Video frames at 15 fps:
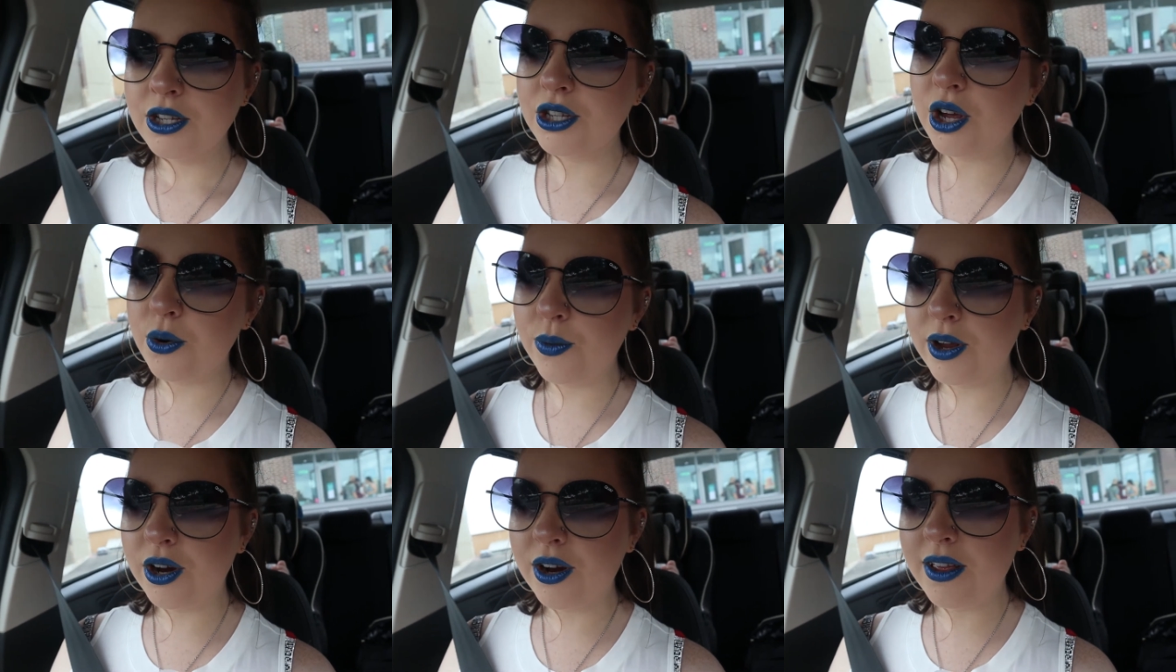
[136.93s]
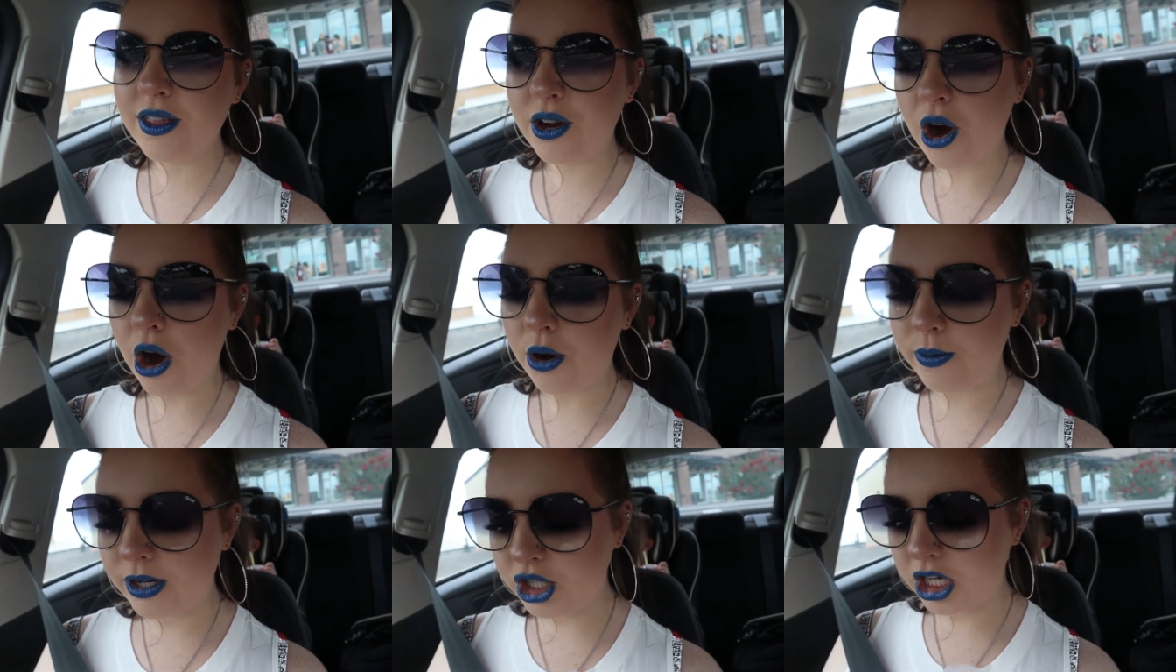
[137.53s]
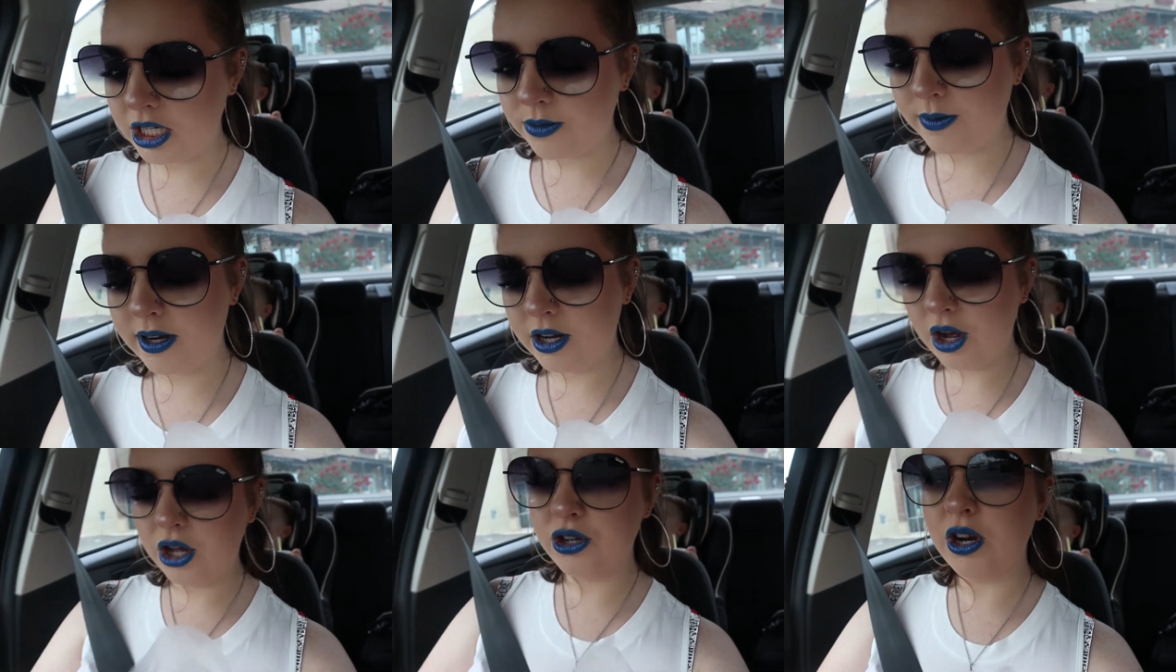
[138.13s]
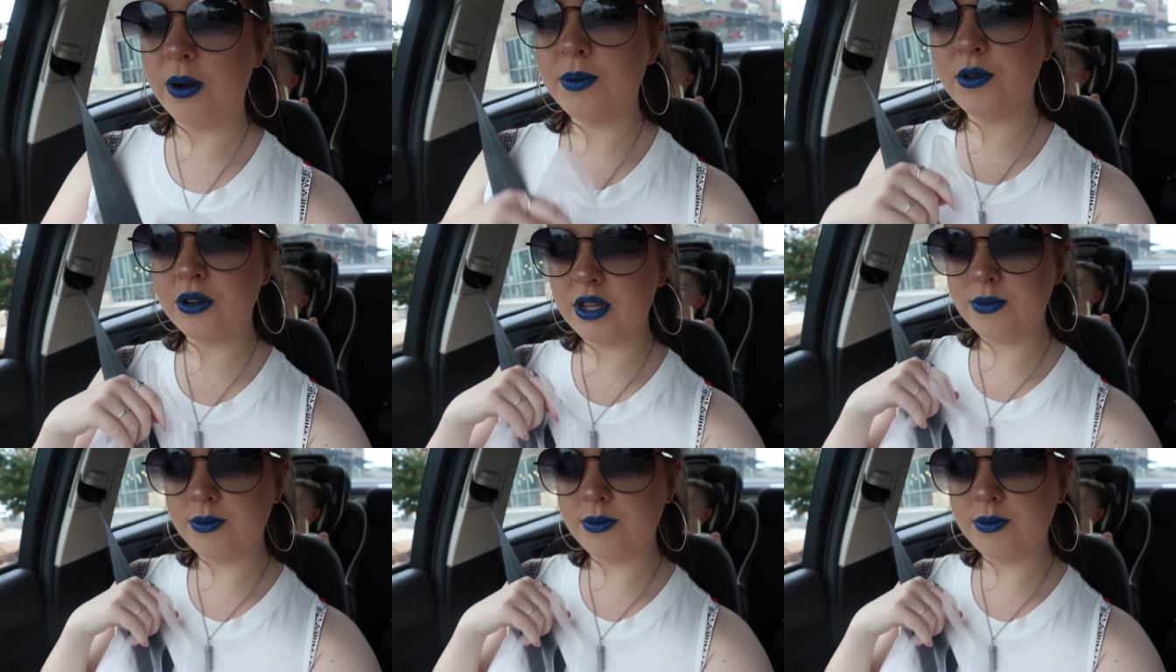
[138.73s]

So we are in the car. We just went and got chocolate